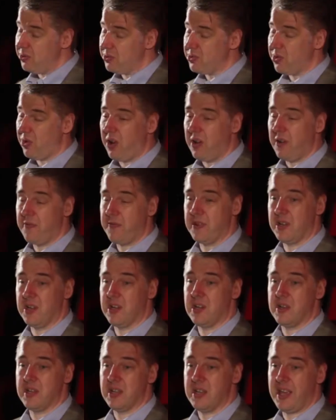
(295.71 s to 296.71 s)
are often going
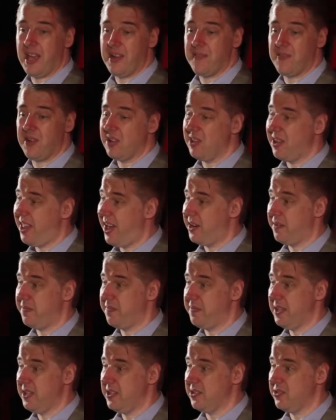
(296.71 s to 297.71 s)
to have a lot of
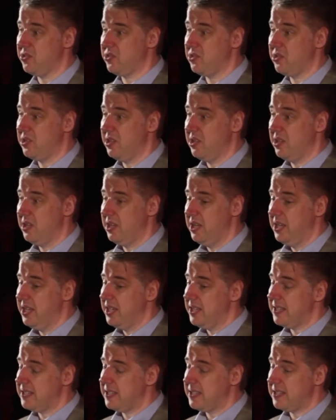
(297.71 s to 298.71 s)
fees.
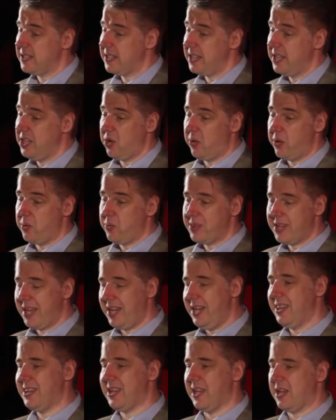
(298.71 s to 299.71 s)
And with
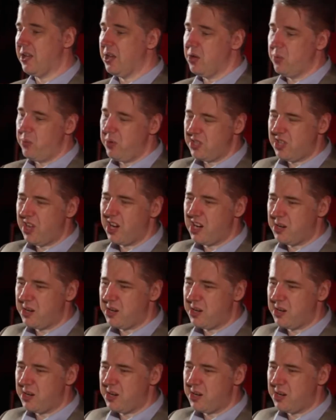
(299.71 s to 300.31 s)
anything, when you're talking